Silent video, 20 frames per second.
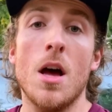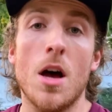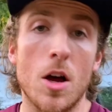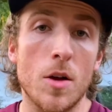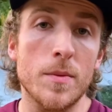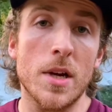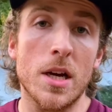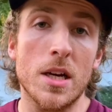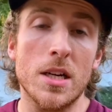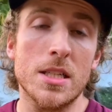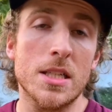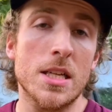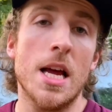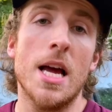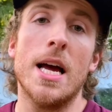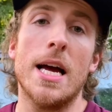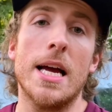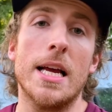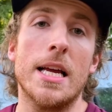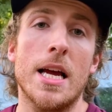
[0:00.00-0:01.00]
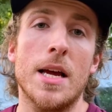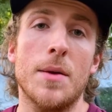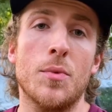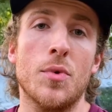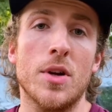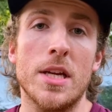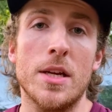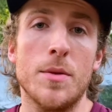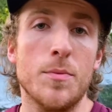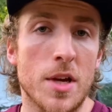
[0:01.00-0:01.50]
I'll be honest, I got
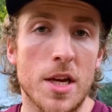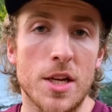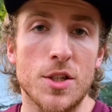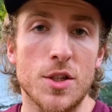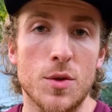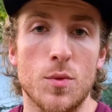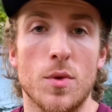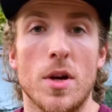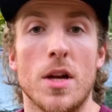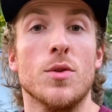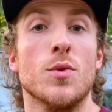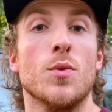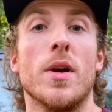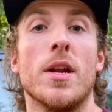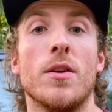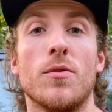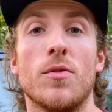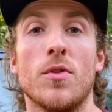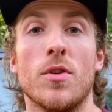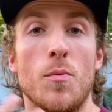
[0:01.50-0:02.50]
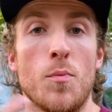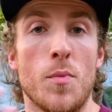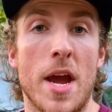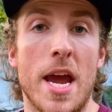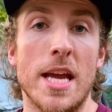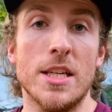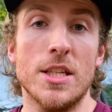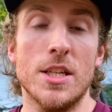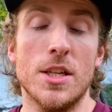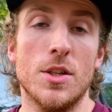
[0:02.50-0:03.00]
pretty impatient when I was waiting for the
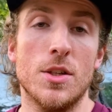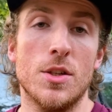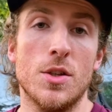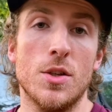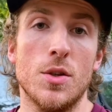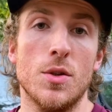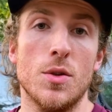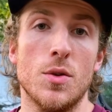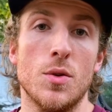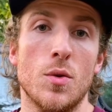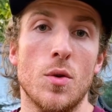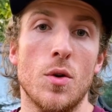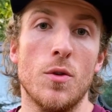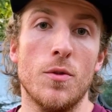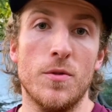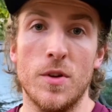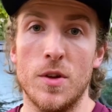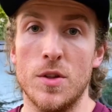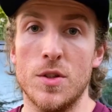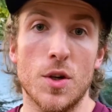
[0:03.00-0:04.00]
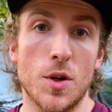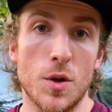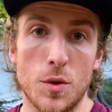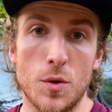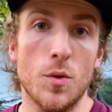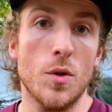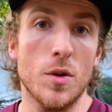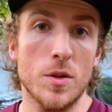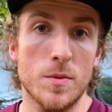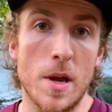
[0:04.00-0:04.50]
paint to filter through
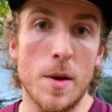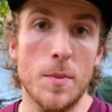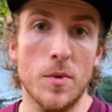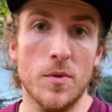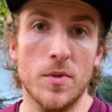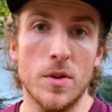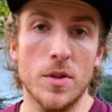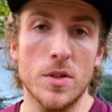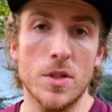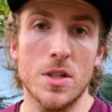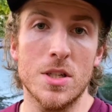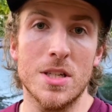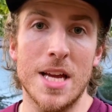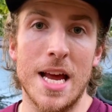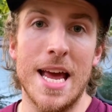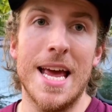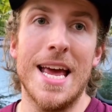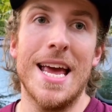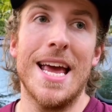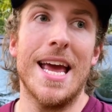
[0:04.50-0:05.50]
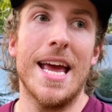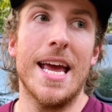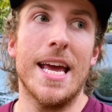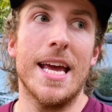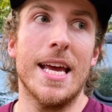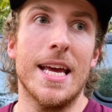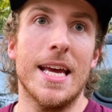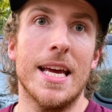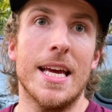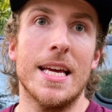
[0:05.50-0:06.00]
those paper filters,
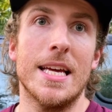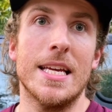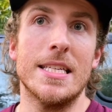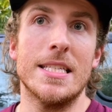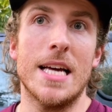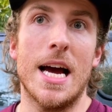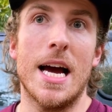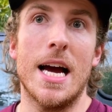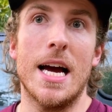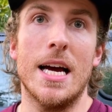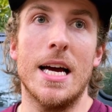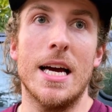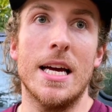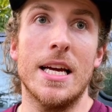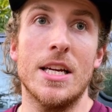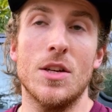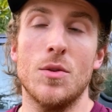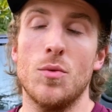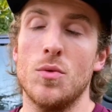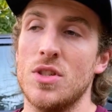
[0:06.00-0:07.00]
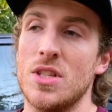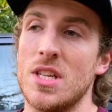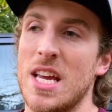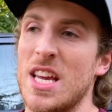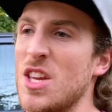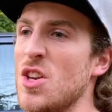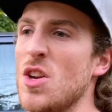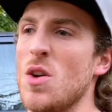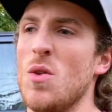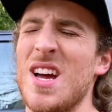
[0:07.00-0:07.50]
and I was like,
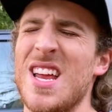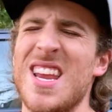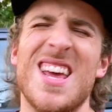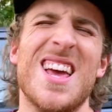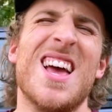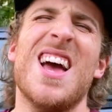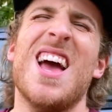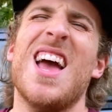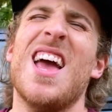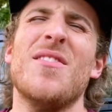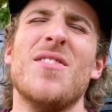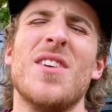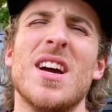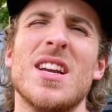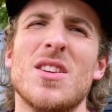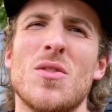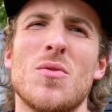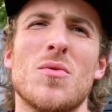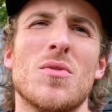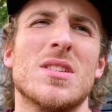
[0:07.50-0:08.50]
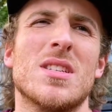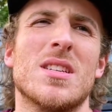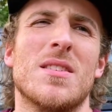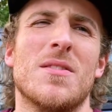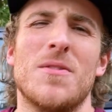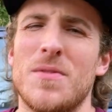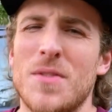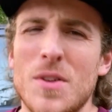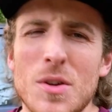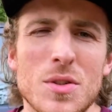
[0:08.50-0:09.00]
you know what? If I don't
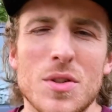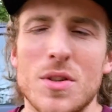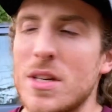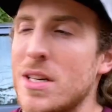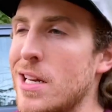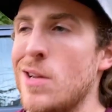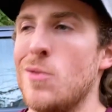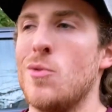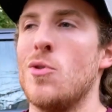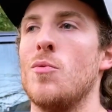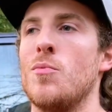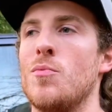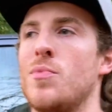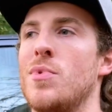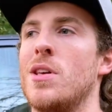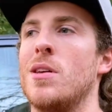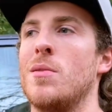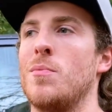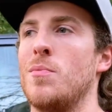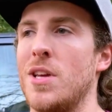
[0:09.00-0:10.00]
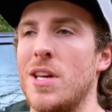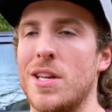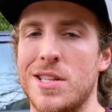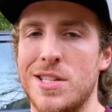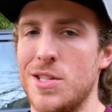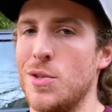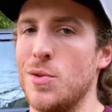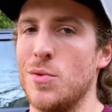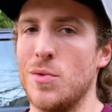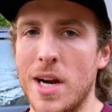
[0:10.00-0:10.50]
filter it, it won't be a big
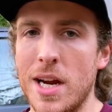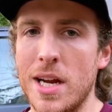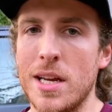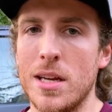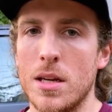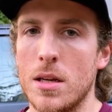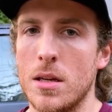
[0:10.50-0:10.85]
deal, right?